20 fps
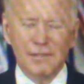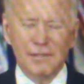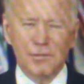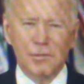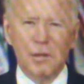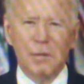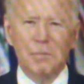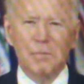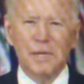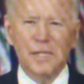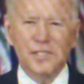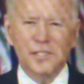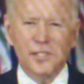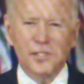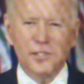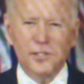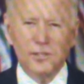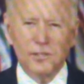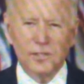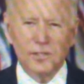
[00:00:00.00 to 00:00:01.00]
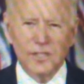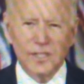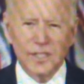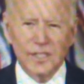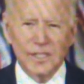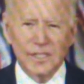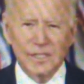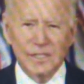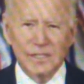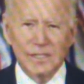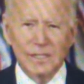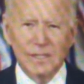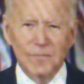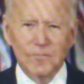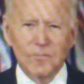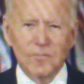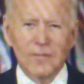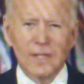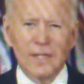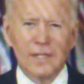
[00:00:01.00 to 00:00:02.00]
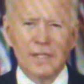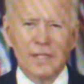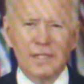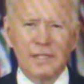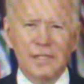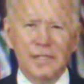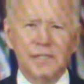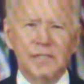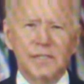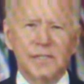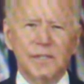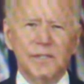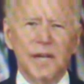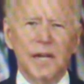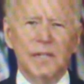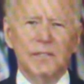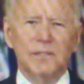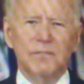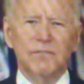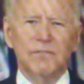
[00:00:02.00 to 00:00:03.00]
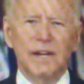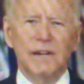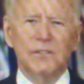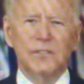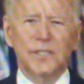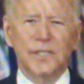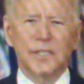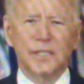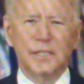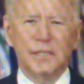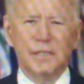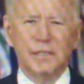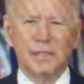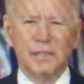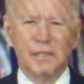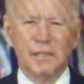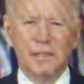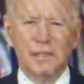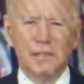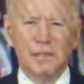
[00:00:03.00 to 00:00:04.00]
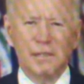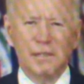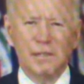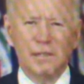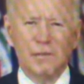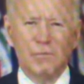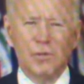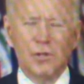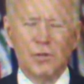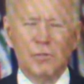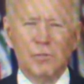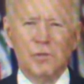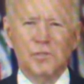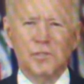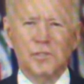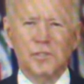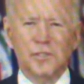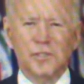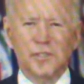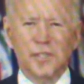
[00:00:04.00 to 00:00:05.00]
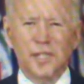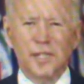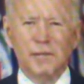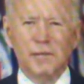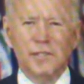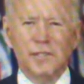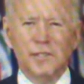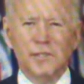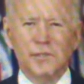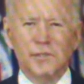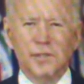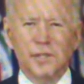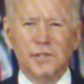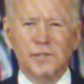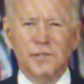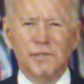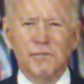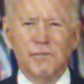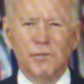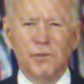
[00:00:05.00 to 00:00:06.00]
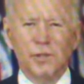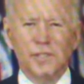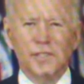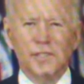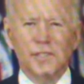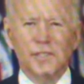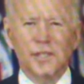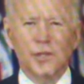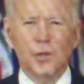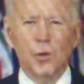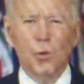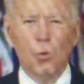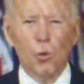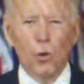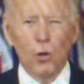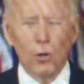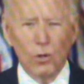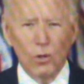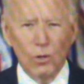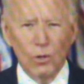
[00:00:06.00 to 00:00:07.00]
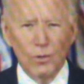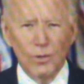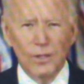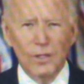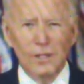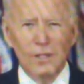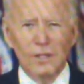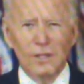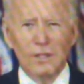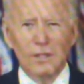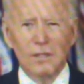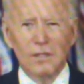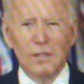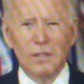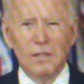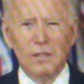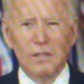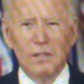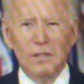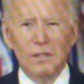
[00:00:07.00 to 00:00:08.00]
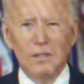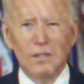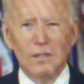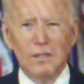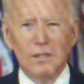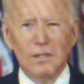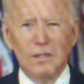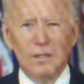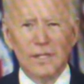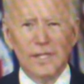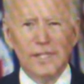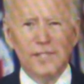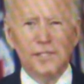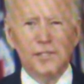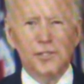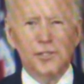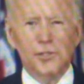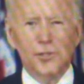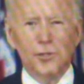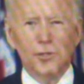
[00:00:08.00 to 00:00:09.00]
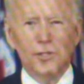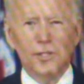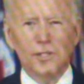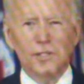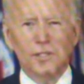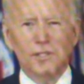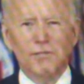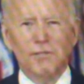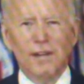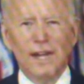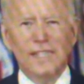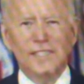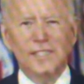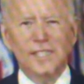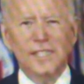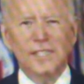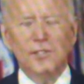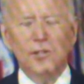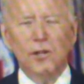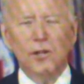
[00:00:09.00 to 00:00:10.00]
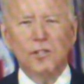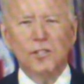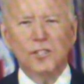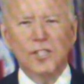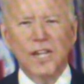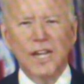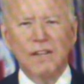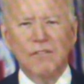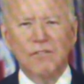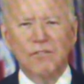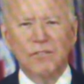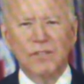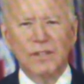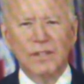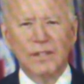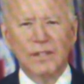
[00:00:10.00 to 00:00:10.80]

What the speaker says: So my message to you is this. Listen to Dr. Fauci, one of the most distinguished and trusted voices in the world. He's assured us the vaccines are safe.